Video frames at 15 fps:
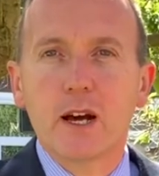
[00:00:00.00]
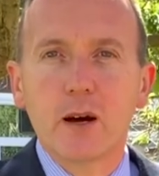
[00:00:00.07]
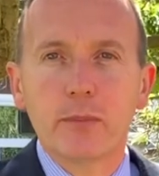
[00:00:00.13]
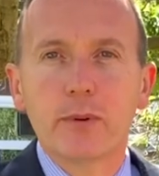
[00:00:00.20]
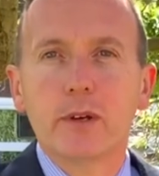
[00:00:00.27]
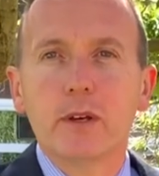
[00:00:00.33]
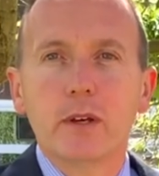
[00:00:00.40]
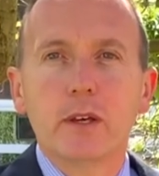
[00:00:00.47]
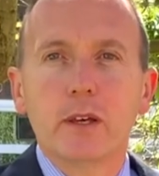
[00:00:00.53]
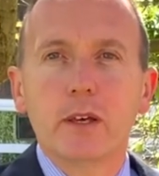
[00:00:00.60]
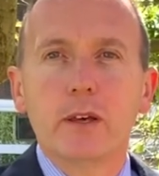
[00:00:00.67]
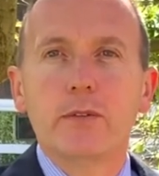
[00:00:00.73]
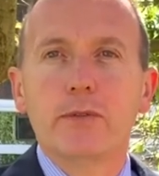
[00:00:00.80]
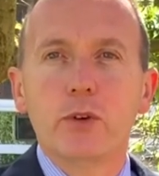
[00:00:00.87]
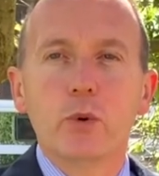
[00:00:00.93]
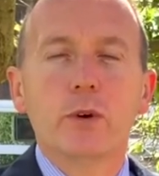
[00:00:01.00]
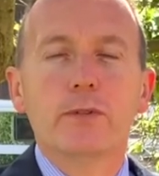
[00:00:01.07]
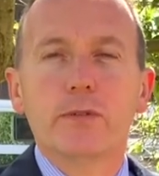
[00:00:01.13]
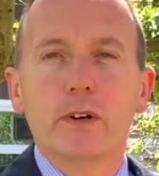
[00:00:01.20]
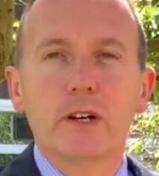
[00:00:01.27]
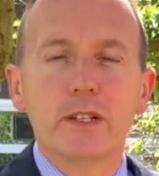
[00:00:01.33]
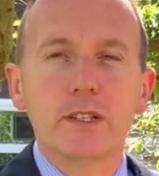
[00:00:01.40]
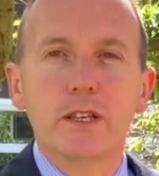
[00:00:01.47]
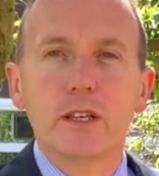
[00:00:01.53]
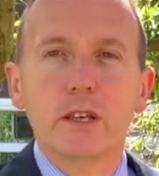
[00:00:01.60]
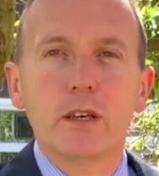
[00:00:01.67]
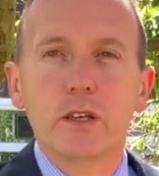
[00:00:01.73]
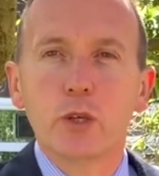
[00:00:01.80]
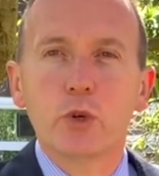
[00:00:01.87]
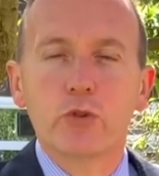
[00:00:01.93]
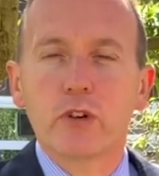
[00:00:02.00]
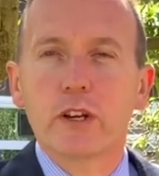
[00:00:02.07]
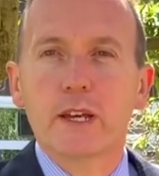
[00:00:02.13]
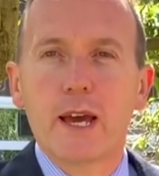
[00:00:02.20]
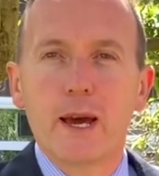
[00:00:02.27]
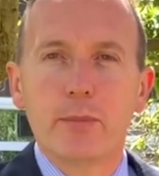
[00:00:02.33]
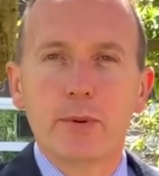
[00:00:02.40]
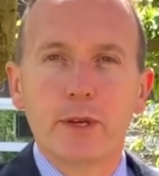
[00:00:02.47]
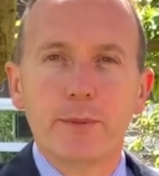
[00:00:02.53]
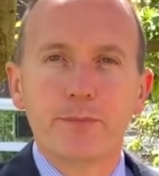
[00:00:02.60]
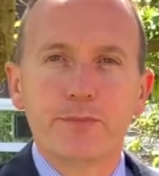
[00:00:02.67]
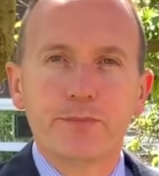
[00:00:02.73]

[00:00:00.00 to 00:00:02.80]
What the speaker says: up if you are finding you're unhappy.